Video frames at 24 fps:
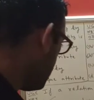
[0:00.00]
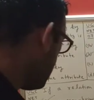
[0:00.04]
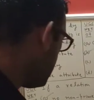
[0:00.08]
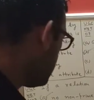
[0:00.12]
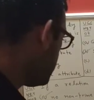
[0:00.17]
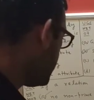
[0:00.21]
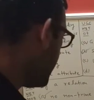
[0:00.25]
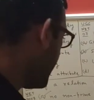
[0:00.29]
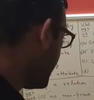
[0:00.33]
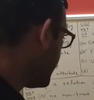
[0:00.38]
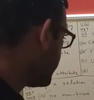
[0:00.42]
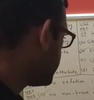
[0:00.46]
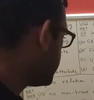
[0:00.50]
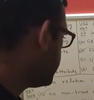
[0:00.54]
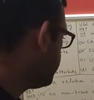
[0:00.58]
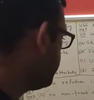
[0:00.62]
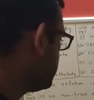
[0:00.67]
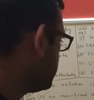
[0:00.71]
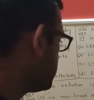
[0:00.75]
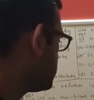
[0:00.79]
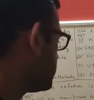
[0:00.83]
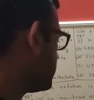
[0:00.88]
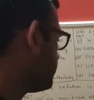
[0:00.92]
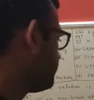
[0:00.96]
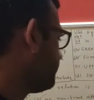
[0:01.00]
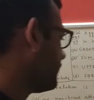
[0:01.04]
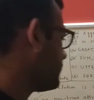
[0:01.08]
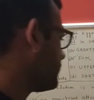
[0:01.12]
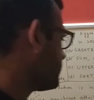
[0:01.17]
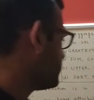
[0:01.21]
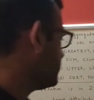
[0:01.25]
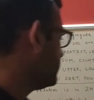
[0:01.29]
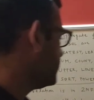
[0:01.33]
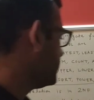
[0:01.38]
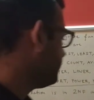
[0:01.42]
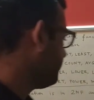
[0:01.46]
All attributes are
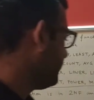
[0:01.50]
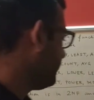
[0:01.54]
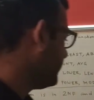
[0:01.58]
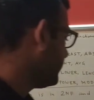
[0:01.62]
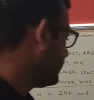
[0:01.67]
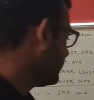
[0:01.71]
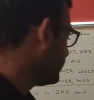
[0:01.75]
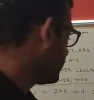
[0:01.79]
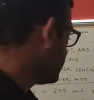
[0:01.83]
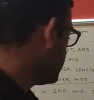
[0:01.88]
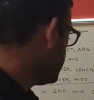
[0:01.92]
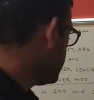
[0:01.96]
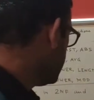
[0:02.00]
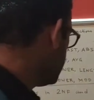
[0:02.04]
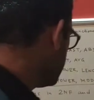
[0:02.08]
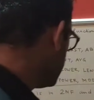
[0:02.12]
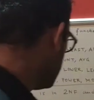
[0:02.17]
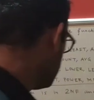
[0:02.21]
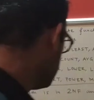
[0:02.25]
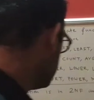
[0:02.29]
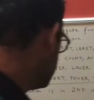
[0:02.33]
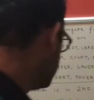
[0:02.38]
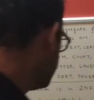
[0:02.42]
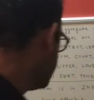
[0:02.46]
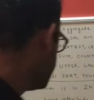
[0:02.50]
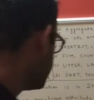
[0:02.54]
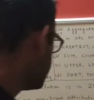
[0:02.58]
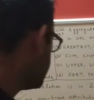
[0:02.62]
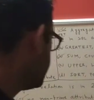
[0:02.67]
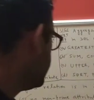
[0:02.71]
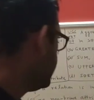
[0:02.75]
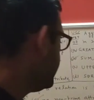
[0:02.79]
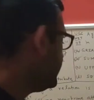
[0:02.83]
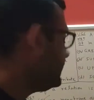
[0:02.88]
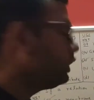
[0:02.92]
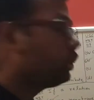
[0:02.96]
functionally dependent. Now this
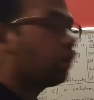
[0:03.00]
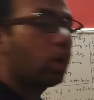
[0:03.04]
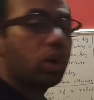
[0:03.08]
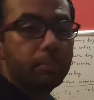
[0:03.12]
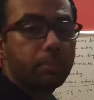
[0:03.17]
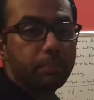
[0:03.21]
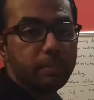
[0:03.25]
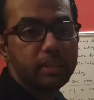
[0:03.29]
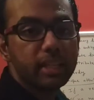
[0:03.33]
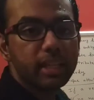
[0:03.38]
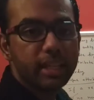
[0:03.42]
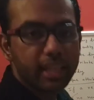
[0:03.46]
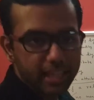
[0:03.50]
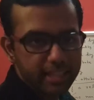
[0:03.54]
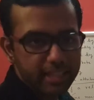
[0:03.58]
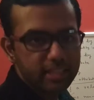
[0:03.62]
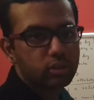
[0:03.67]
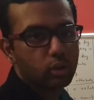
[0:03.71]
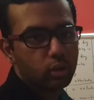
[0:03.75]
need not be the case